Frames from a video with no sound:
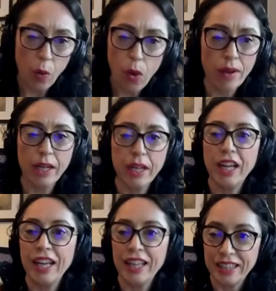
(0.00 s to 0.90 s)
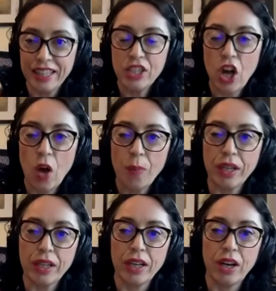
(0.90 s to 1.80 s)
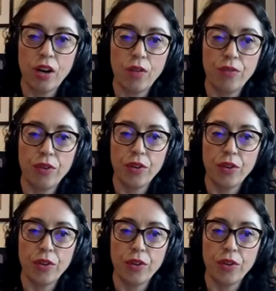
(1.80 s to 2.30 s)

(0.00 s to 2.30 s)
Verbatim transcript: However, the topic of um,